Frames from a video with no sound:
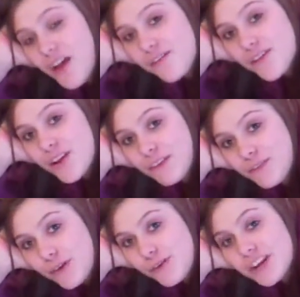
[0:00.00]
for their
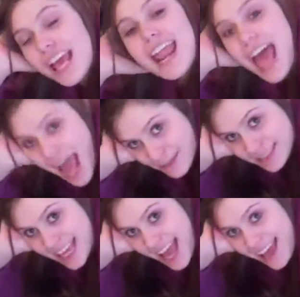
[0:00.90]
food and
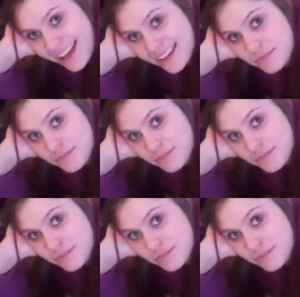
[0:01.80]
habitat.